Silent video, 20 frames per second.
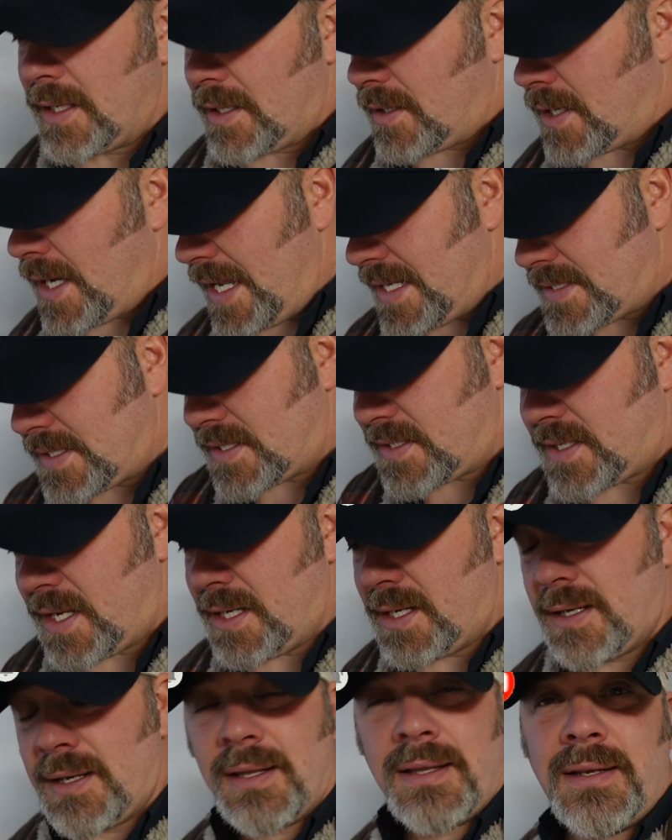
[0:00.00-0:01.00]
Now, as I
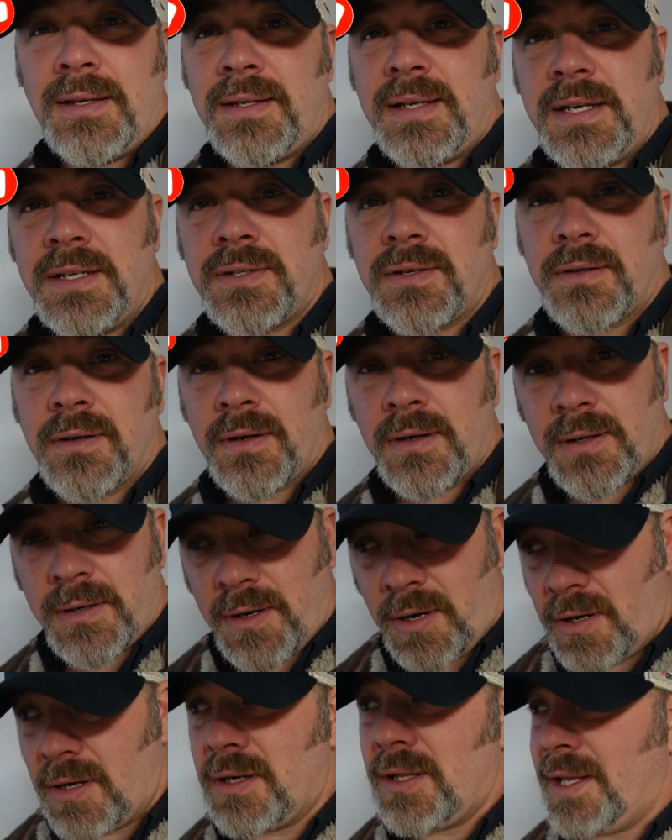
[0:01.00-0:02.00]
stated in the teaser,
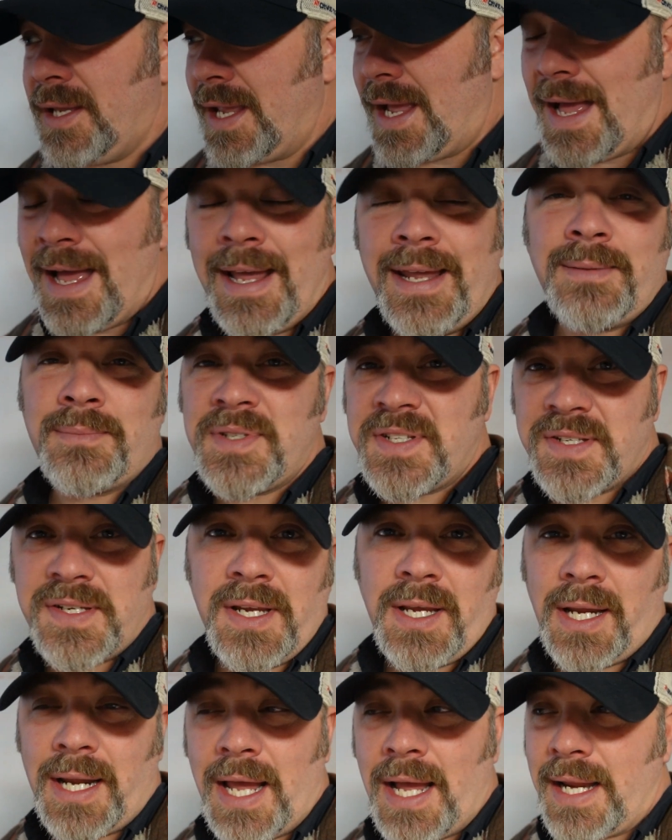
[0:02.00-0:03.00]
currently I am
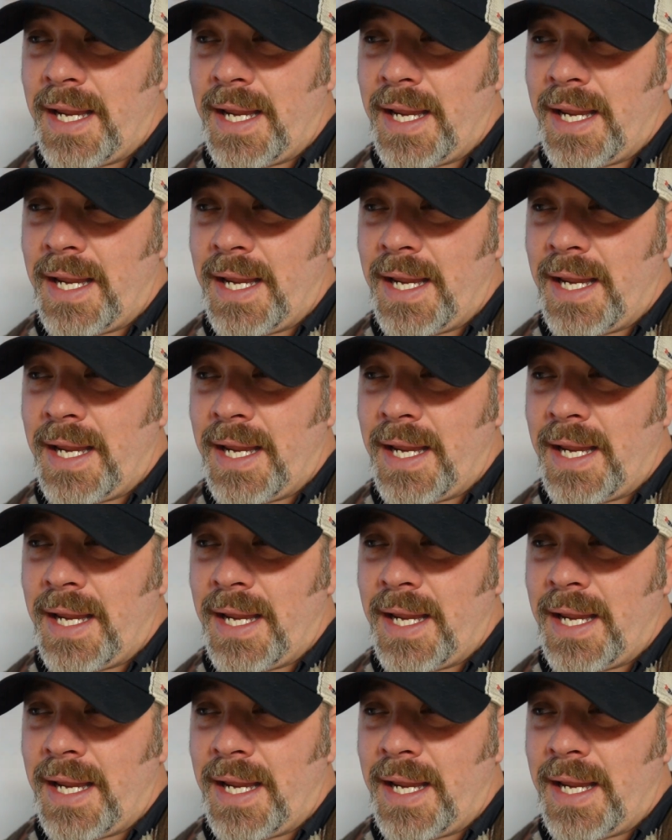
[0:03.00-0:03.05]
sick.